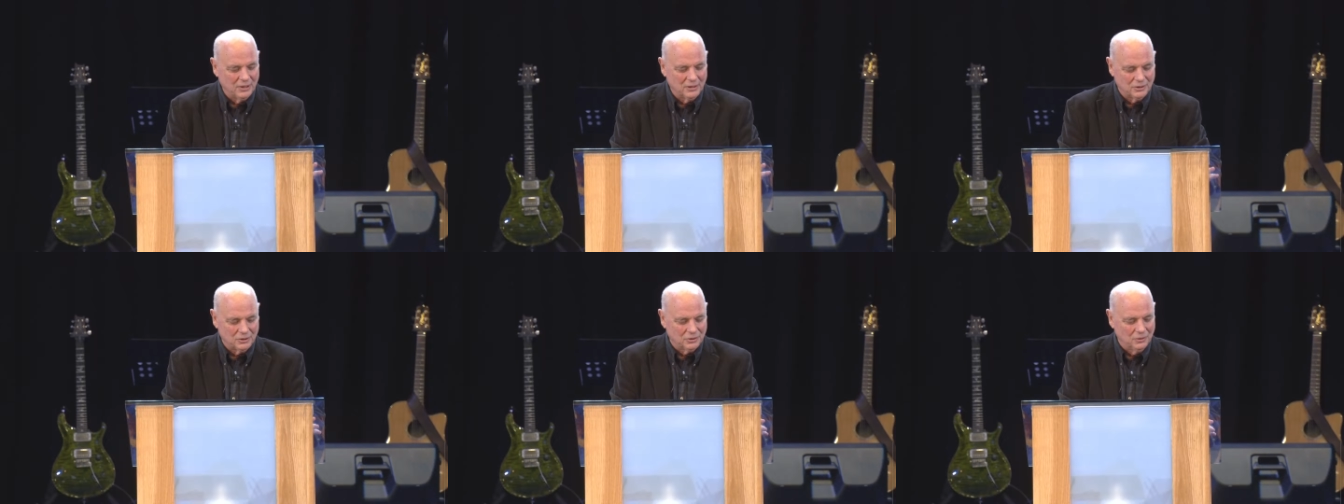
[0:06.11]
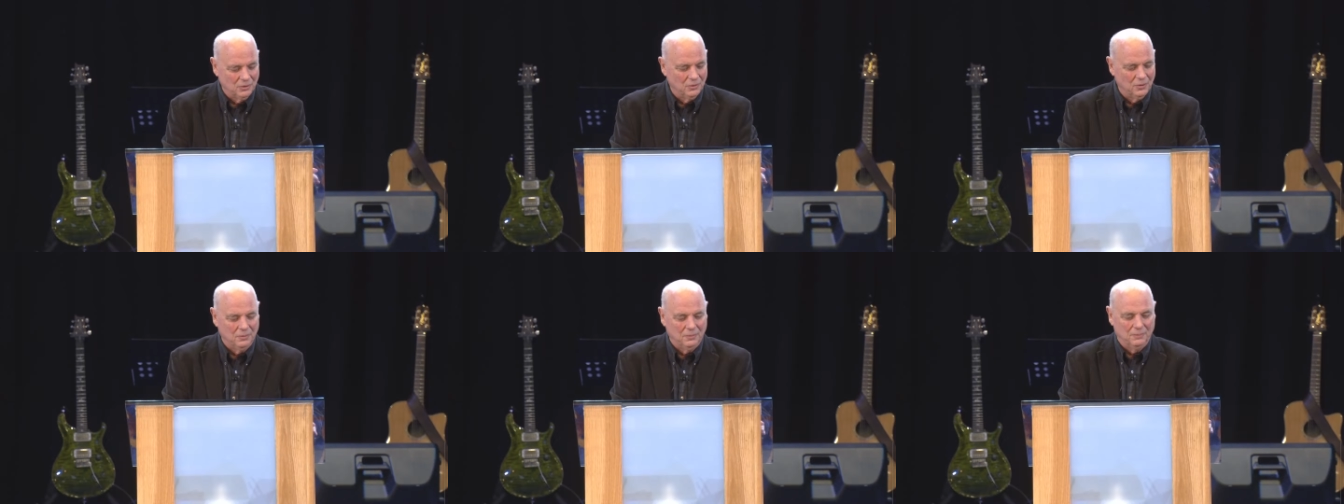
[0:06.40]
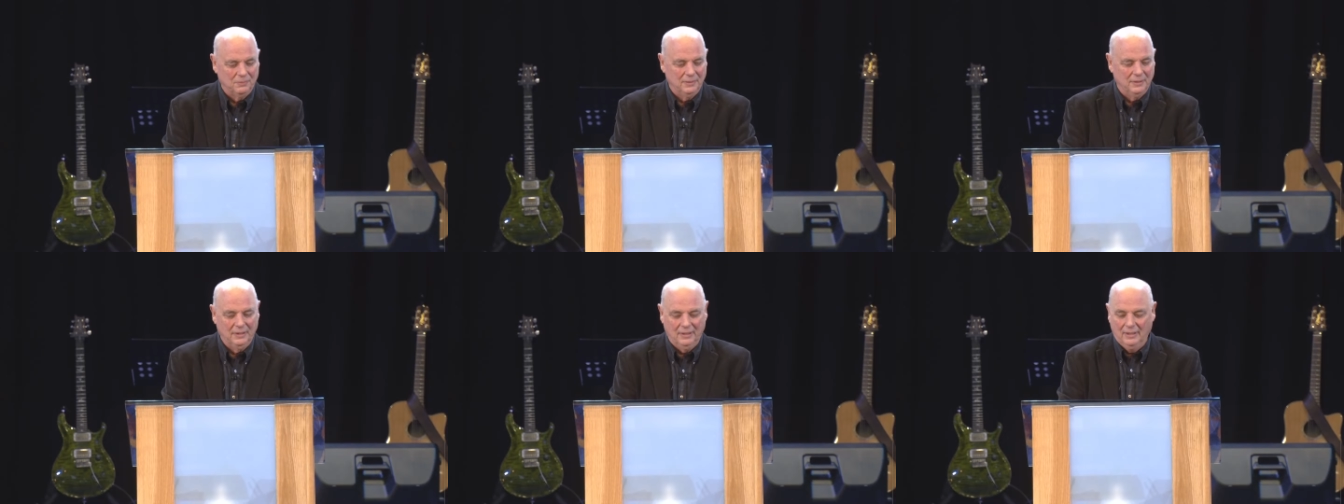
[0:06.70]
So
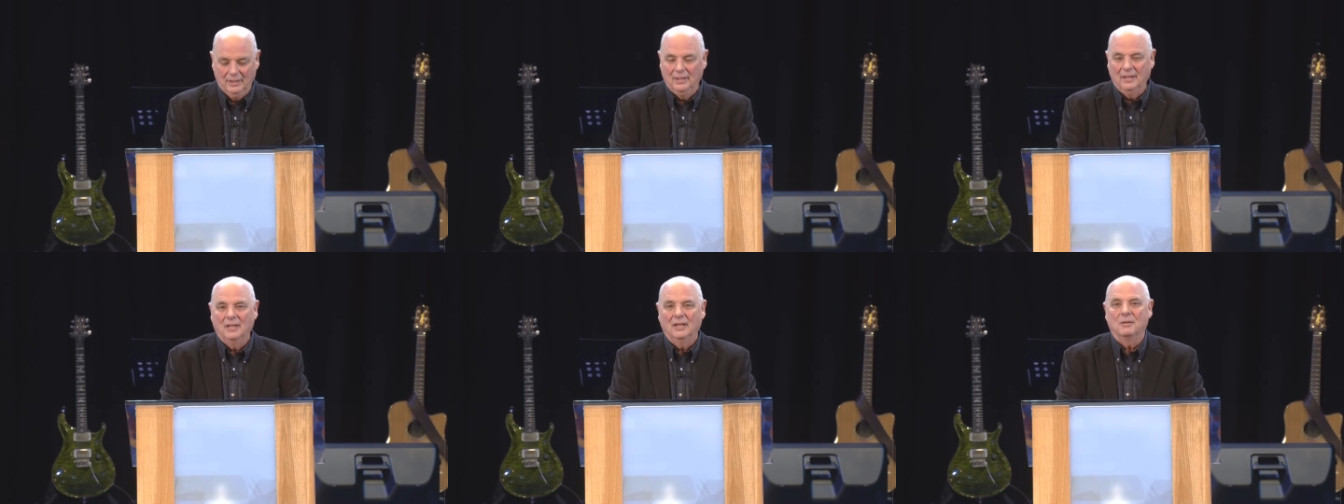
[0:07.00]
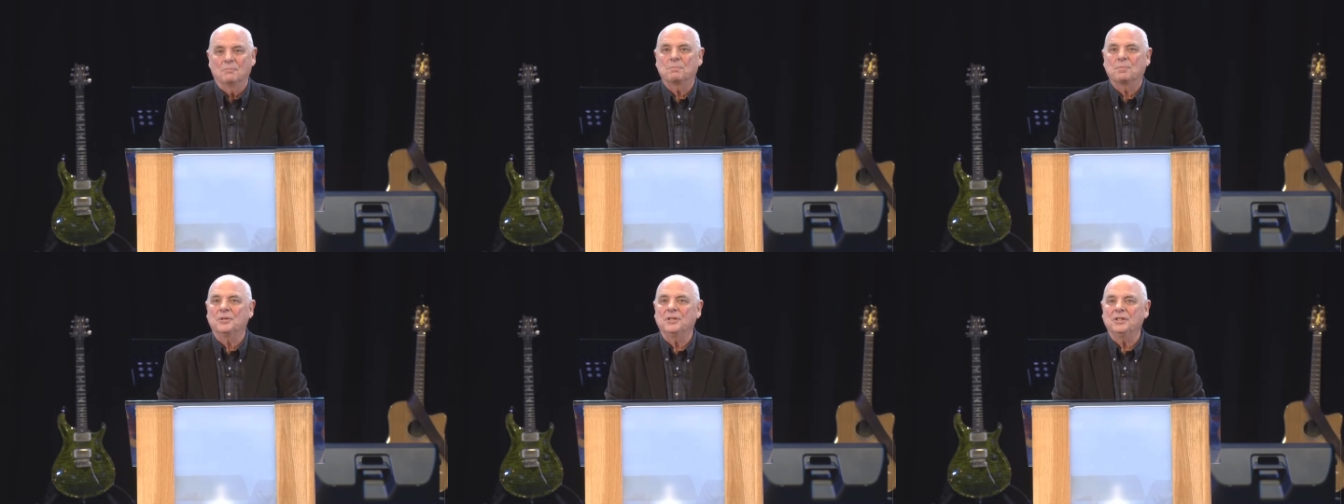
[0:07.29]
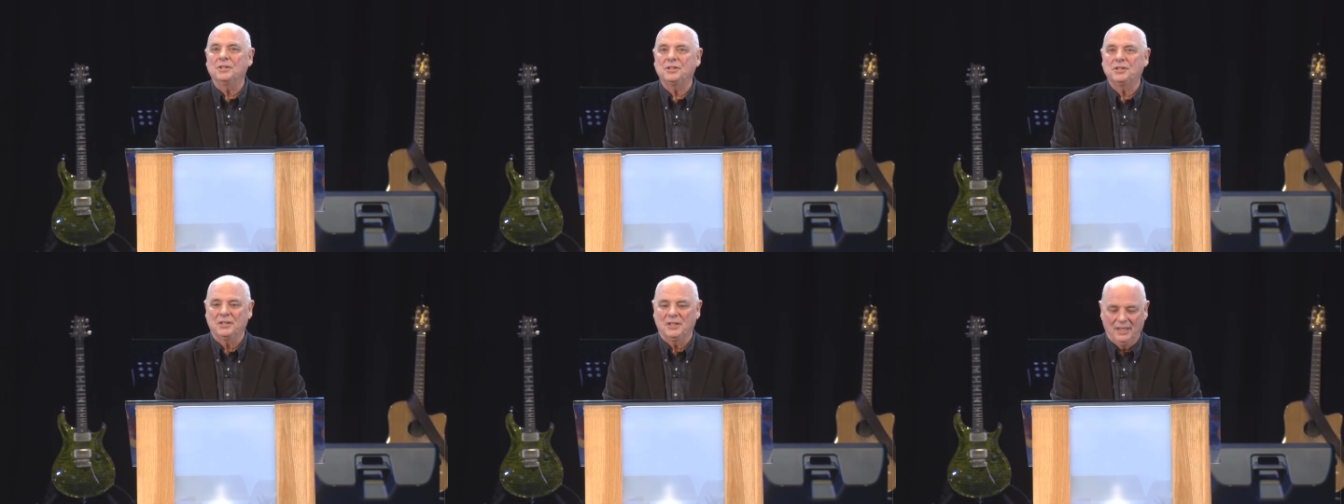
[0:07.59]

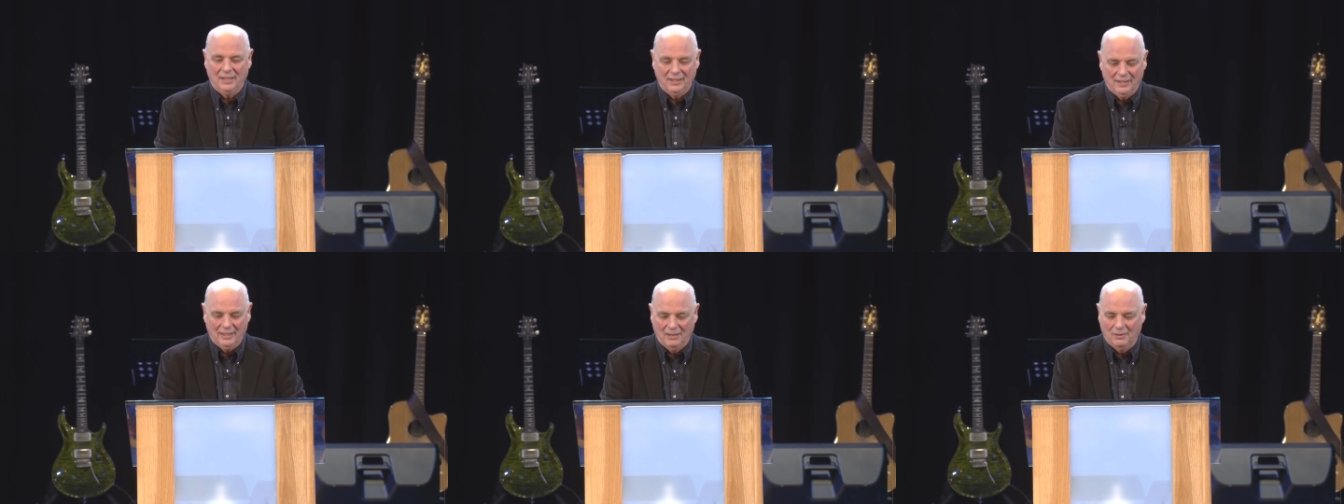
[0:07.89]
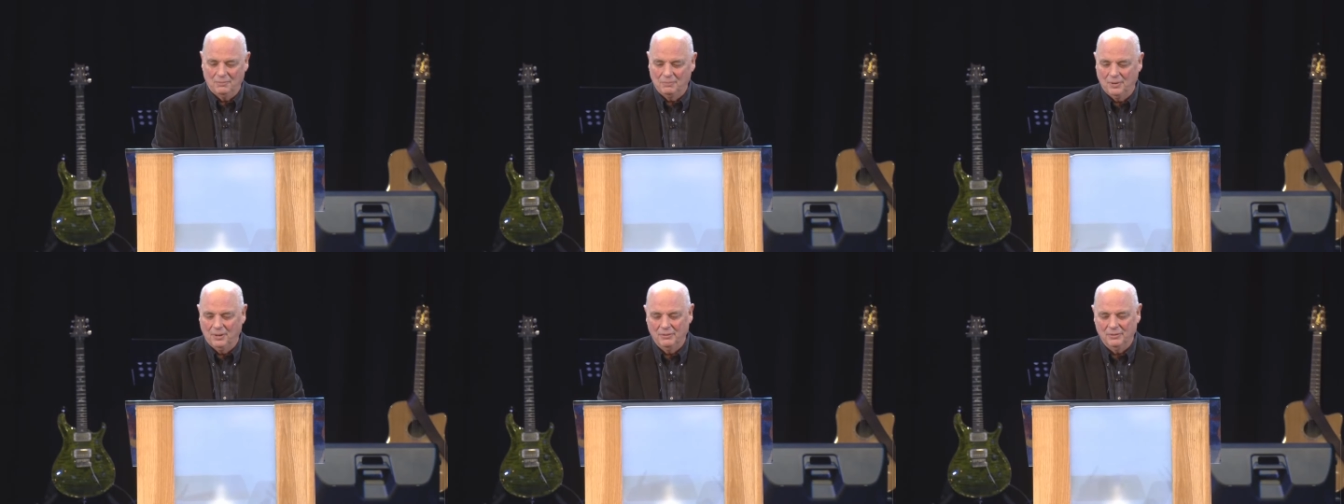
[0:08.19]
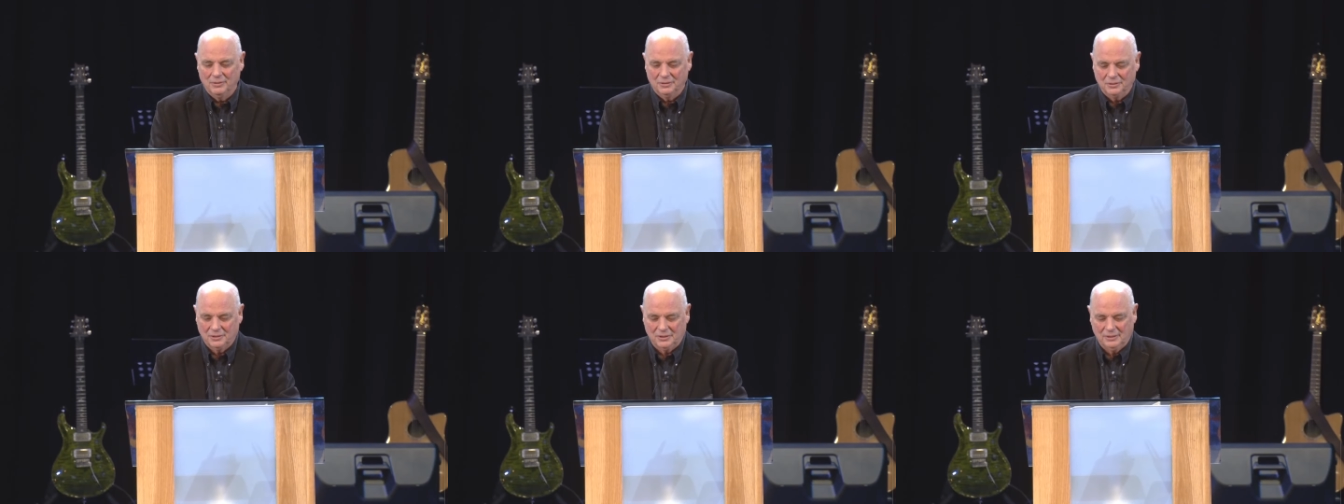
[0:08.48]
appreciate our
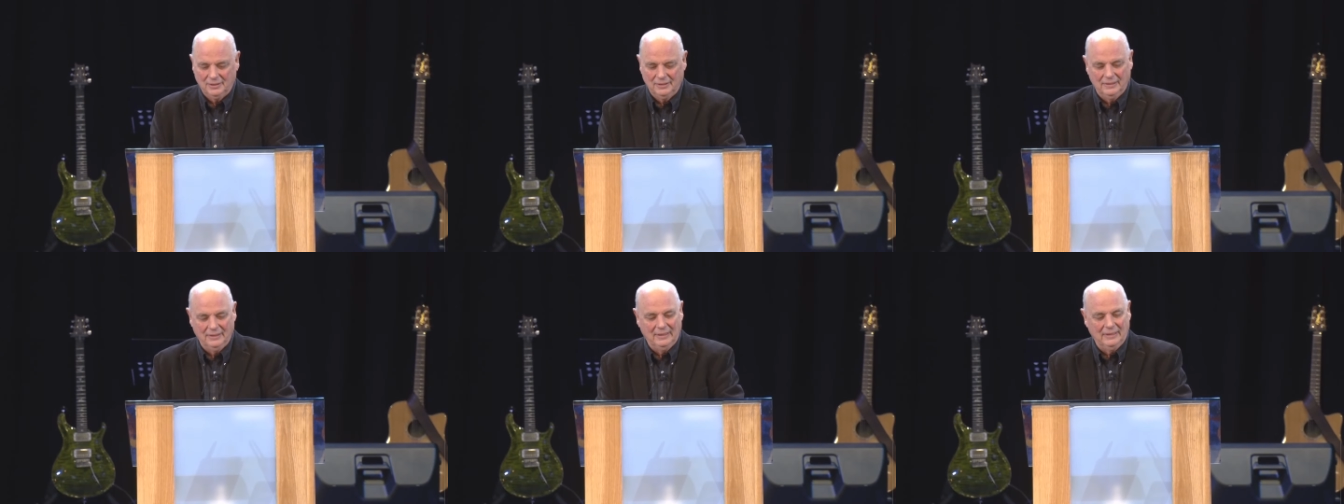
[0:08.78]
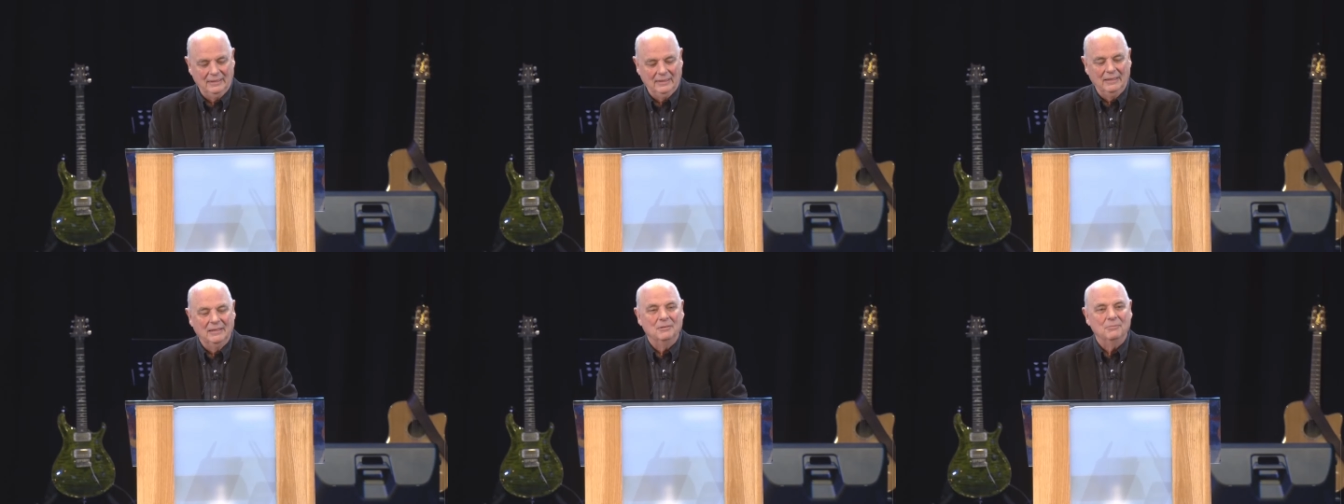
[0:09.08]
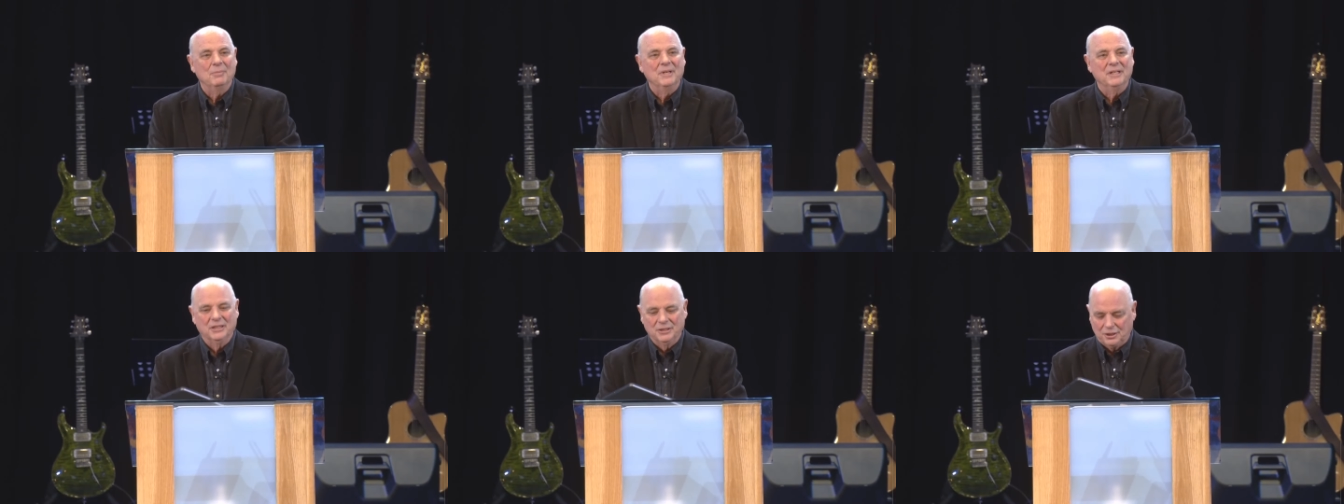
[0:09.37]
brother's
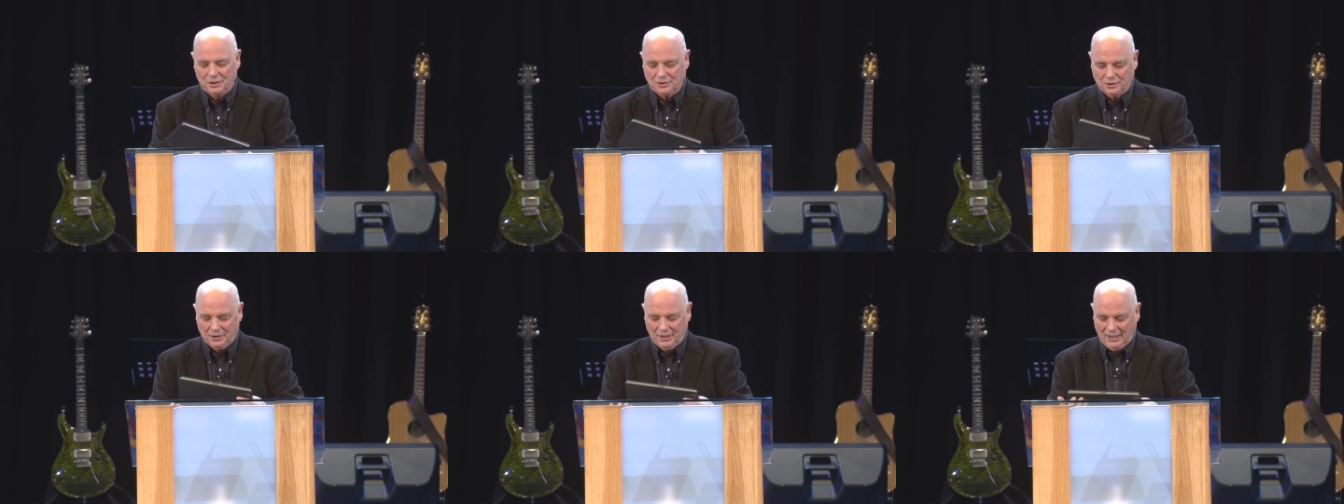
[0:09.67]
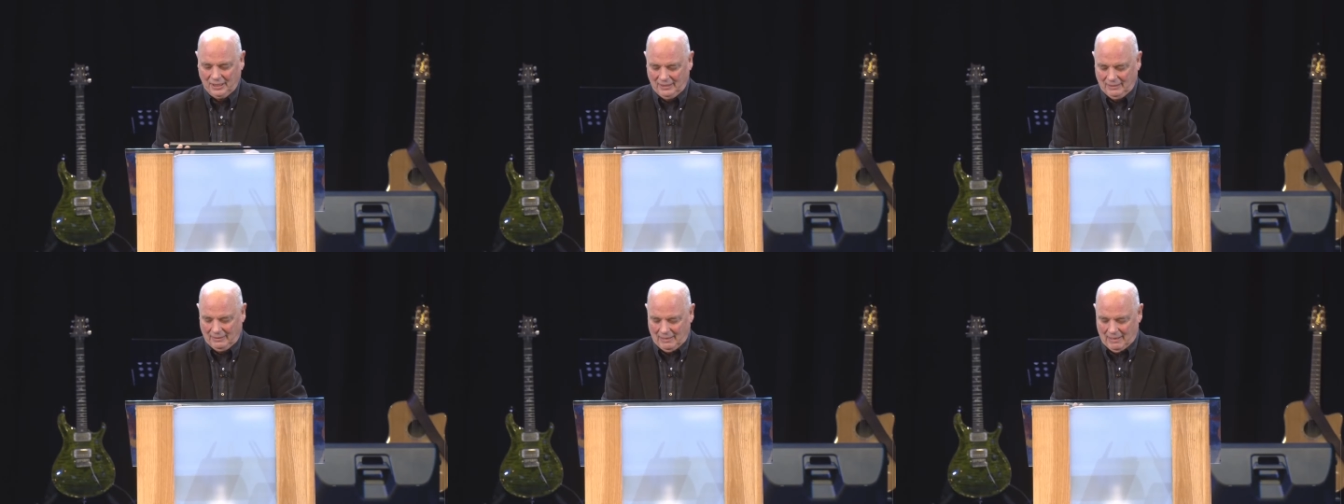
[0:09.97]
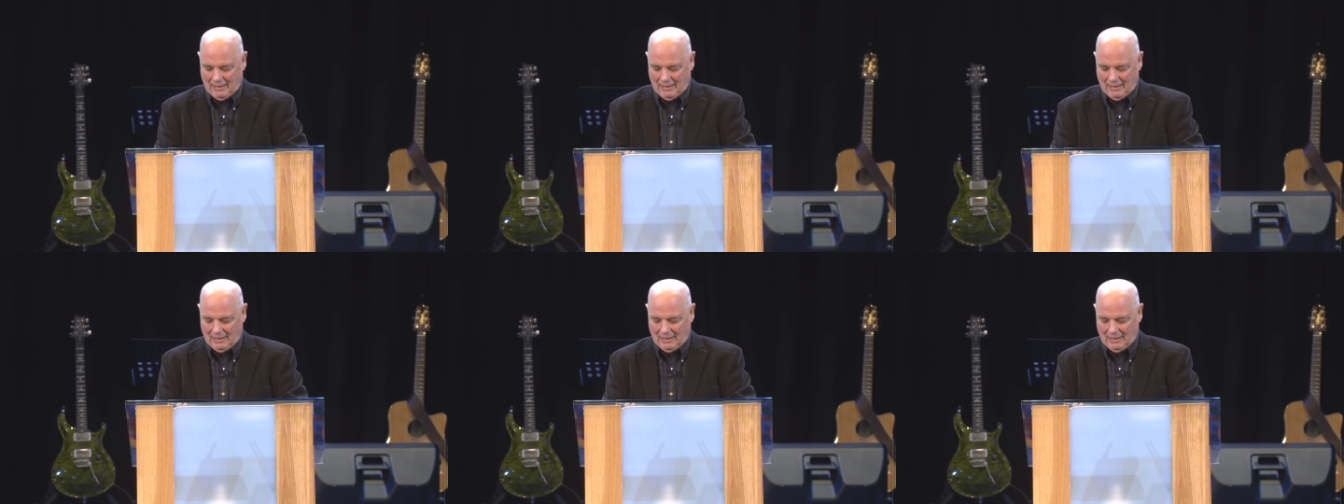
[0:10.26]
ministry.